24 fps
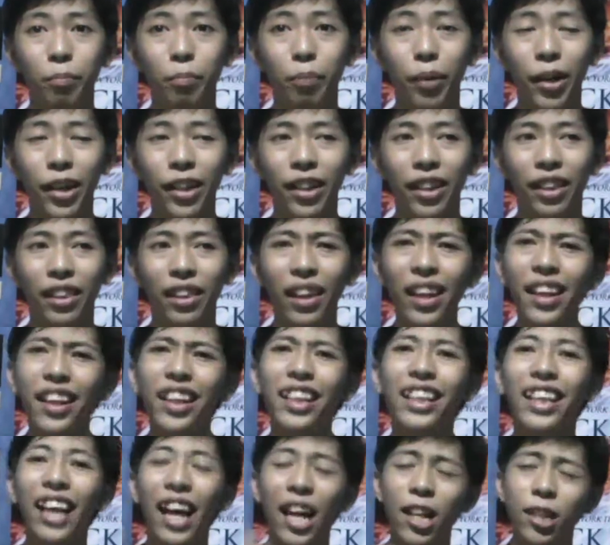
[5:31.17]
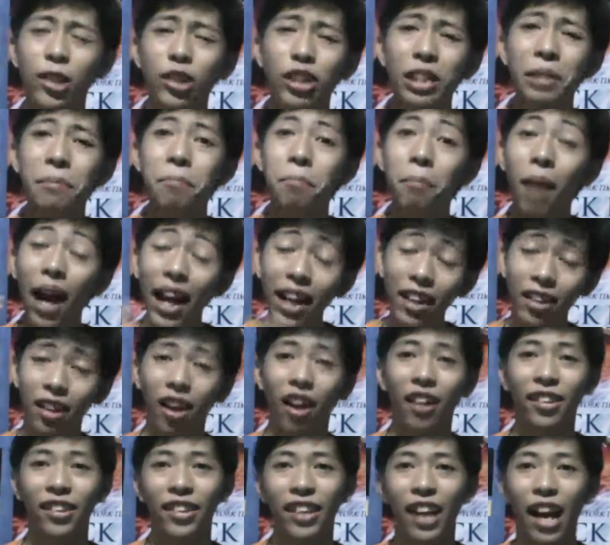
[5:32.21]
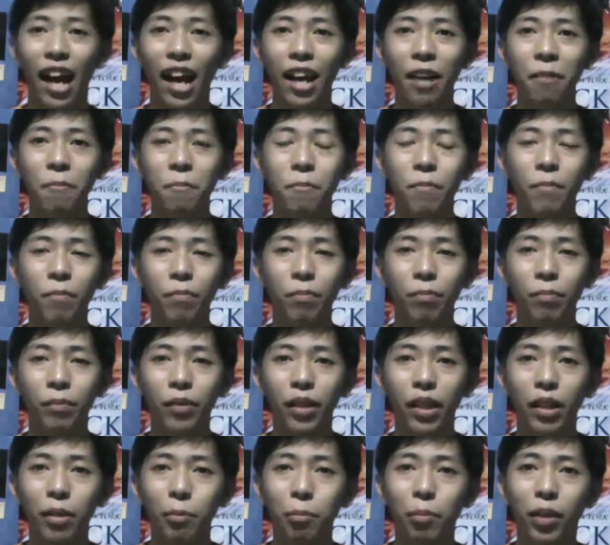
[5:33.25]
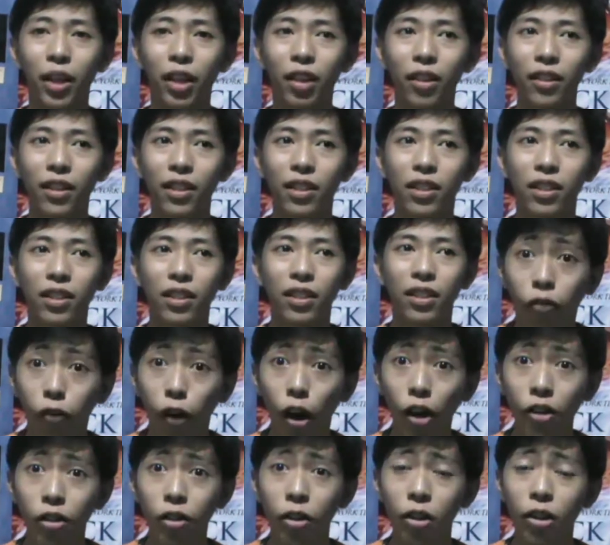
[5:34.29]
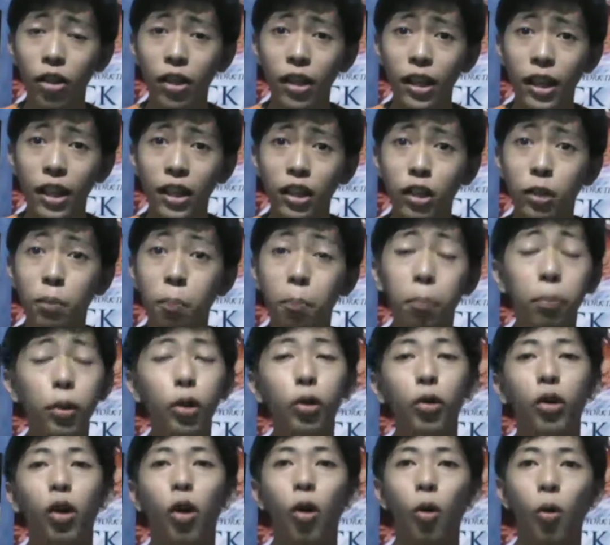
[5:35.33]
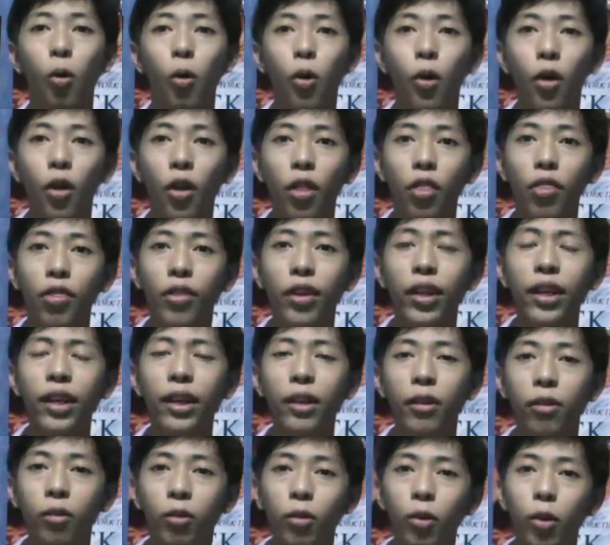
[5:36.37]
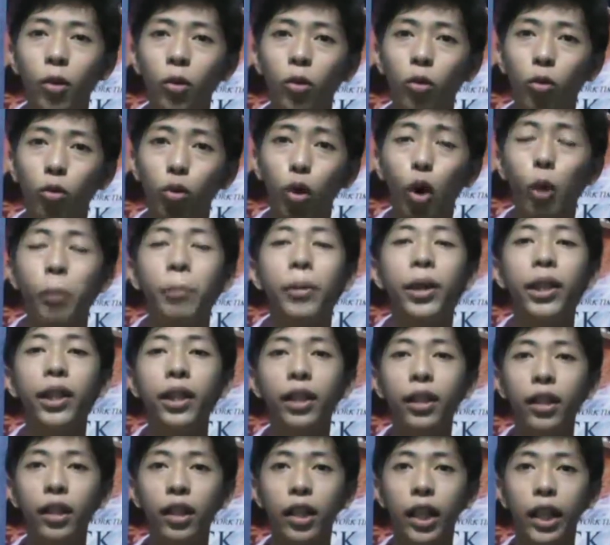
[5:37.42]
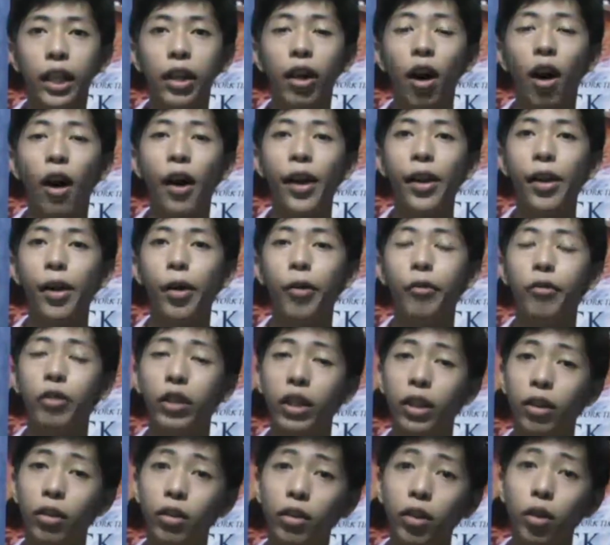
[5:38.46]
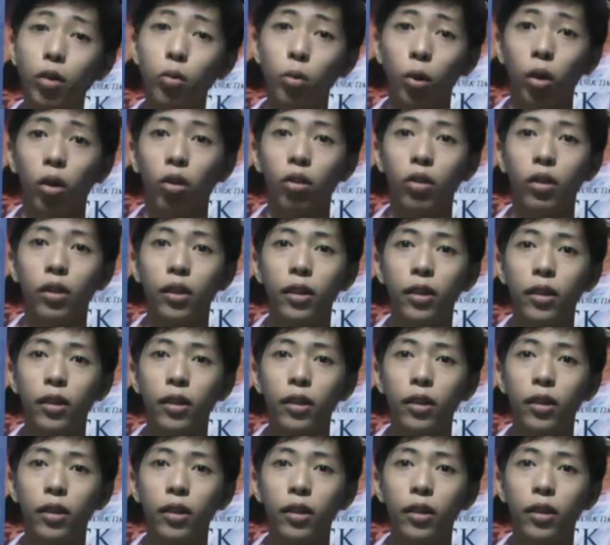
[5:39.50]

But then again, she might not die because her father is Pluto, the Roman god of the underworld.